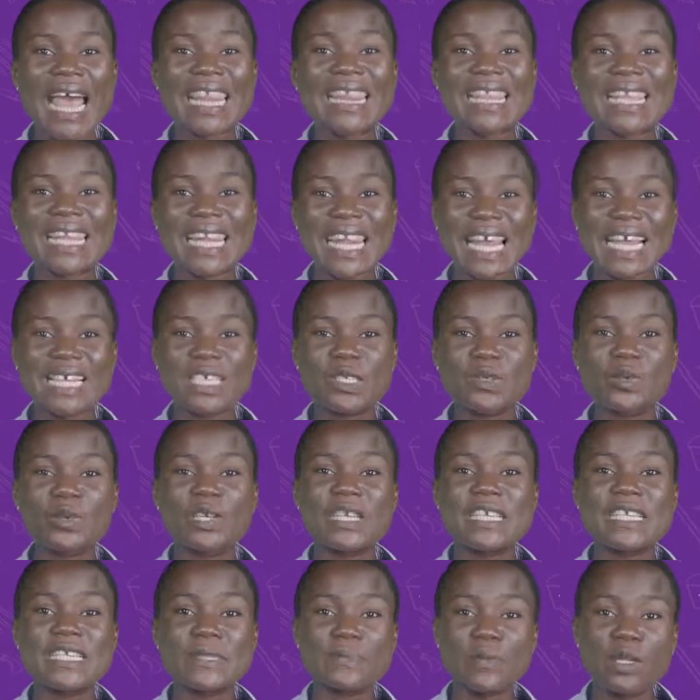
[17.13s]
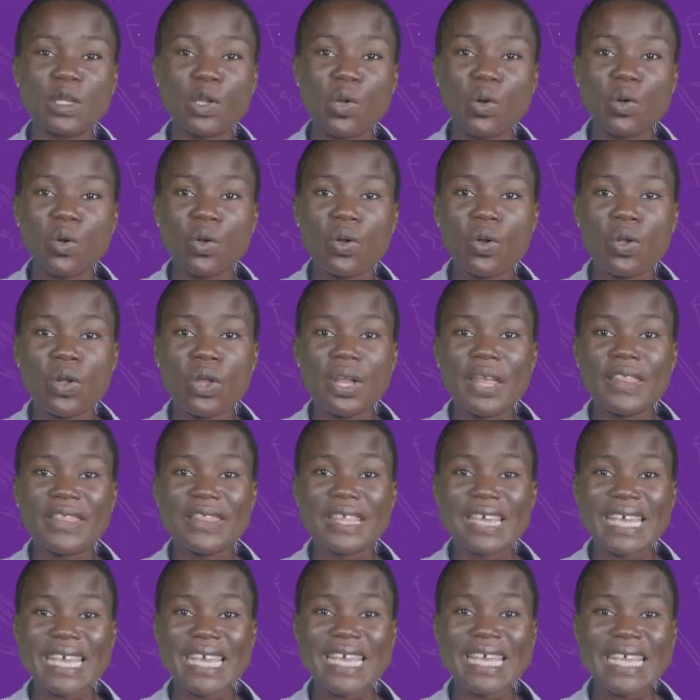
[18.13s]
and the last one is below
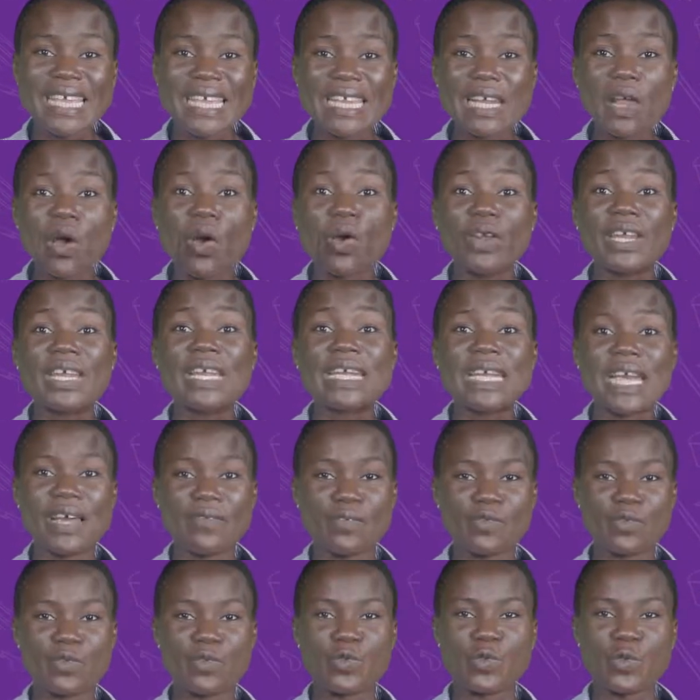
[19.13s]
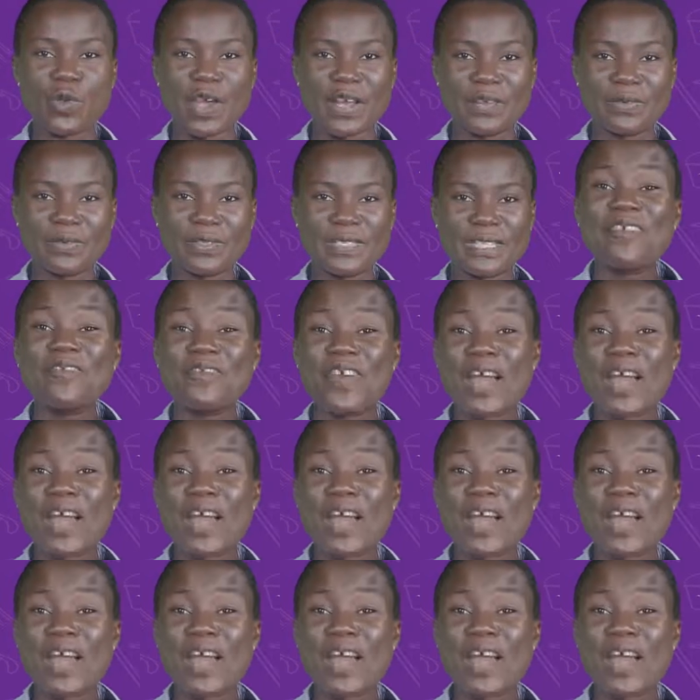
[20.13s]
the hill on a level ground.